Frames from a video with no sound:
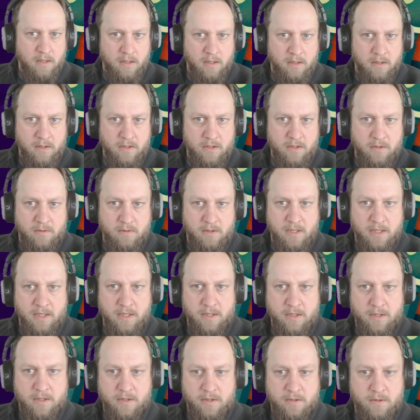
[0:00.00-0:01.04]
try
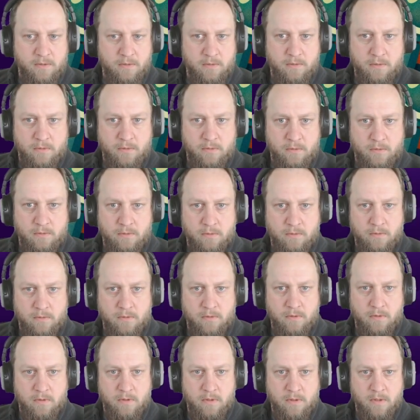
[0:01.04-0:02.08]
to
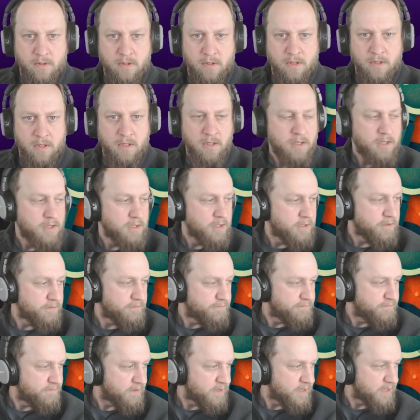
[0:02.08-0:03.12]

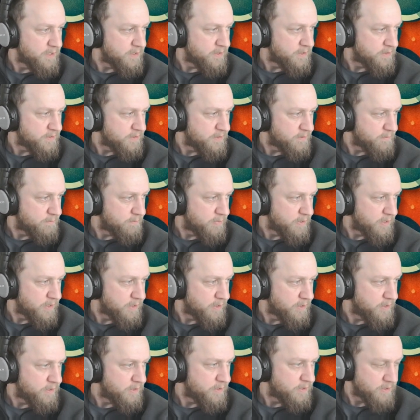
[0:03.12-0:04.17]
define this a
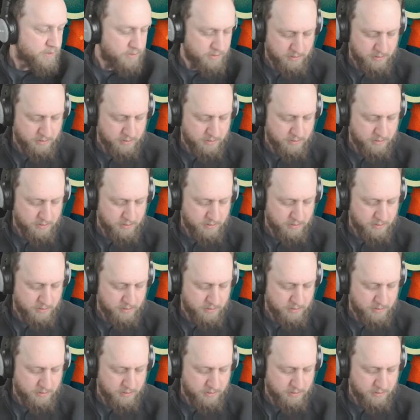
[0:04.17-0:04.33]
bit.